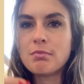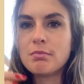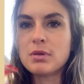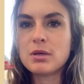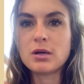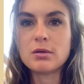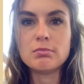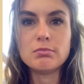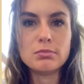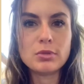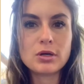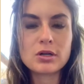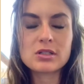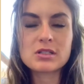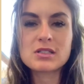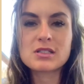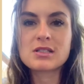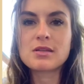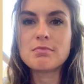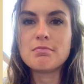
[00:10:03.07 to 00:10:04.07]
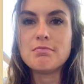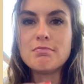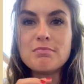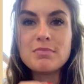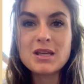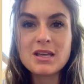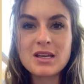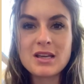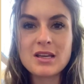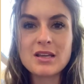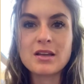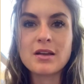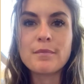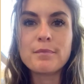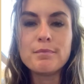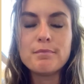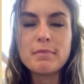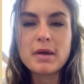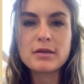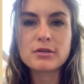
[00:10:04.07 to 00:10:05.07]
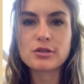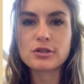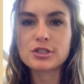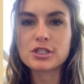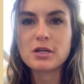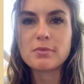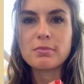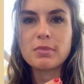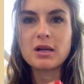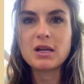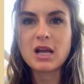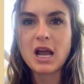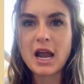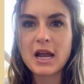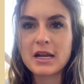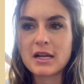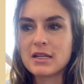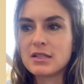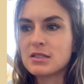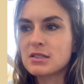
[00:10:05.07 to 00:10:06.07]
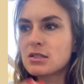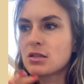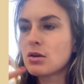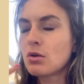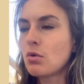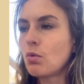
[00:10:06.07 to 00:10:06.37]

me mentorship, guidance, one-to-one.